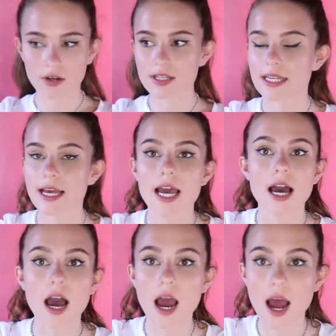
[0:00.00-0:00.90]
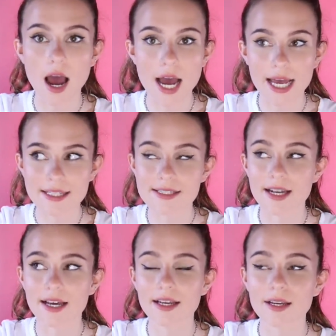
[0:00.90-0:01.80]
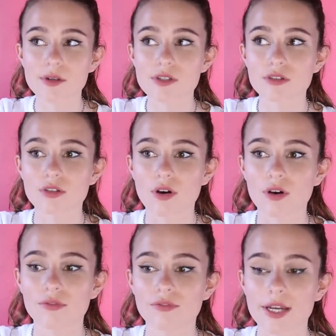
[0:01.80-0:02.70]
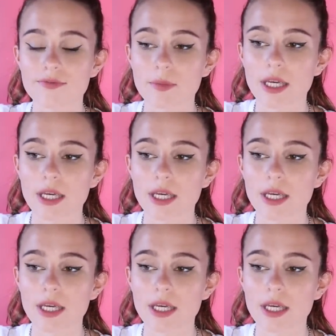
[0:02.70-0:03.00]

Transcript: honestly, I hated it. It was not fun for